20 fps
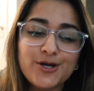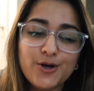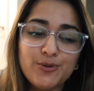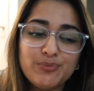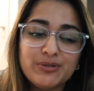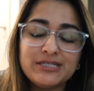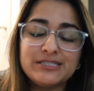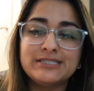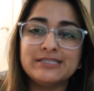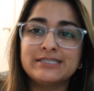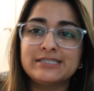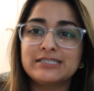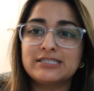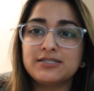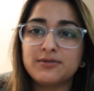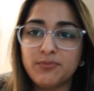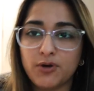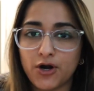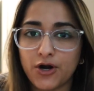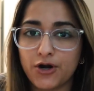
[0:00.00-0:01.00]
opens
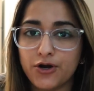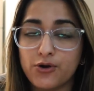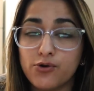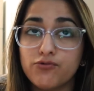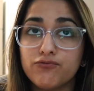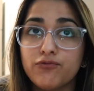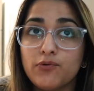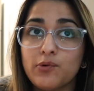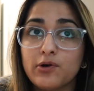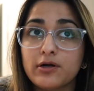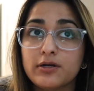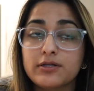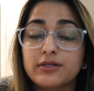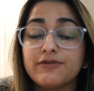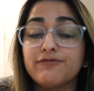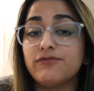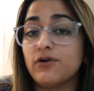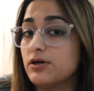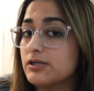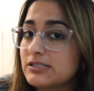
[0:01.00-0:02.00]
tomorrow for the
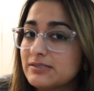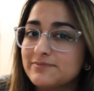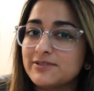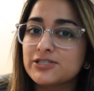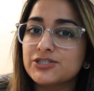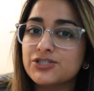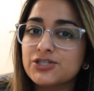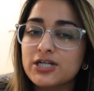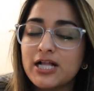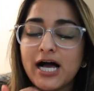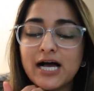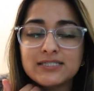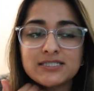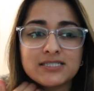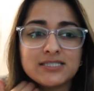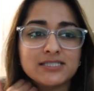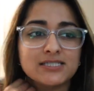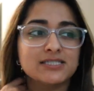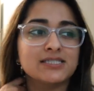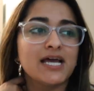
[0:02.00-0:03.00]
fall semester
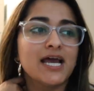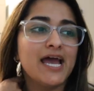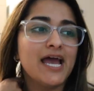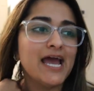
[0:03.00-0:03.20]
classes,